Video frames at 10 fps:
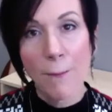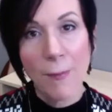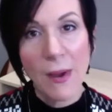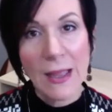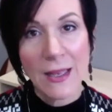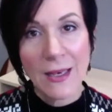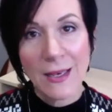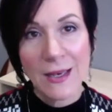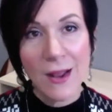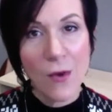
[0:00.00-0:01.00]
But
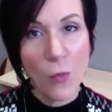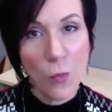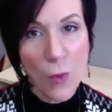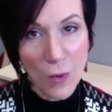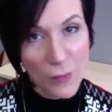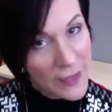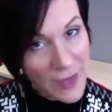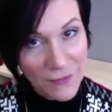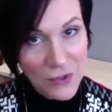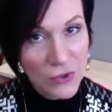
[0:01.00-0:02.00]
what we
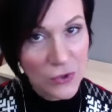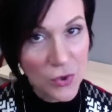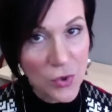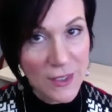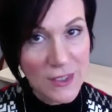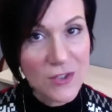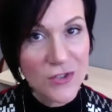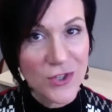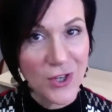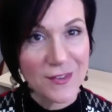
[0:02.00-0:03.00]
have to do is
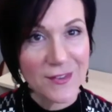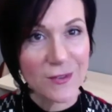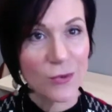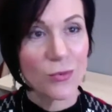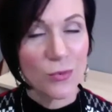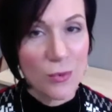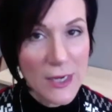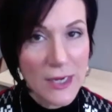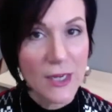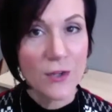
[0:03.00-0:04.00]
just
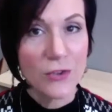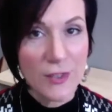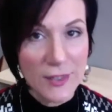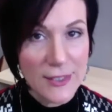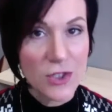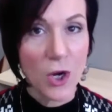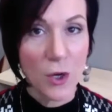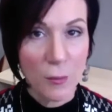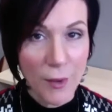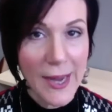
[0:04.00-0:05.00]
re-teach
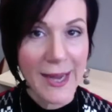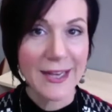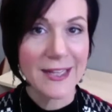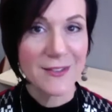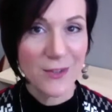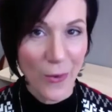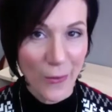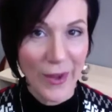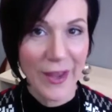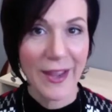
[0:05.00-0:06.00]
our brain it's
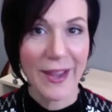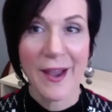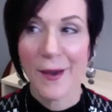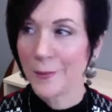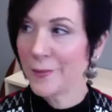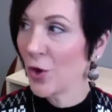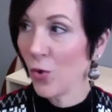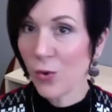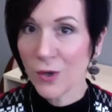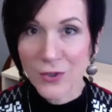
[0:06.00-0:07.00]
okay i'm
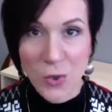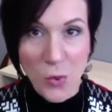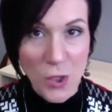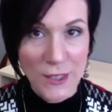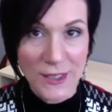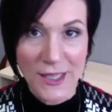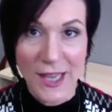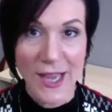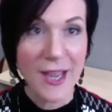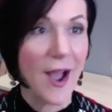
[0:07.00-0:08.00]
going to work
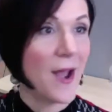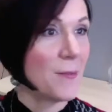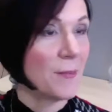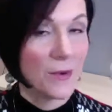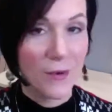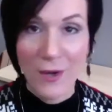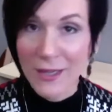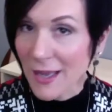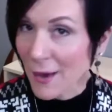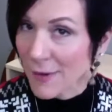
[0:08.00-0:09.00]
today i'm going to
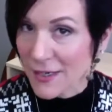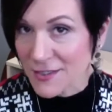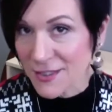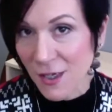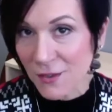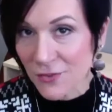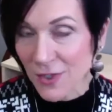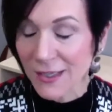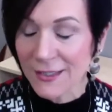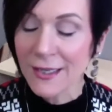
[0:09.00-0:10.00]
get my stuff
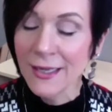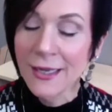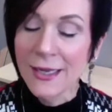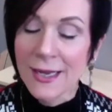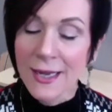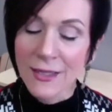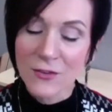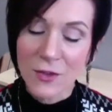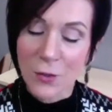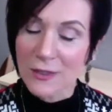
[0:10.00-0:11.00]
done and
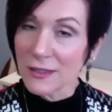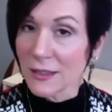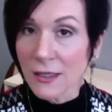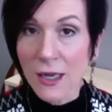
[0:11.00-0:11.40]
so i did an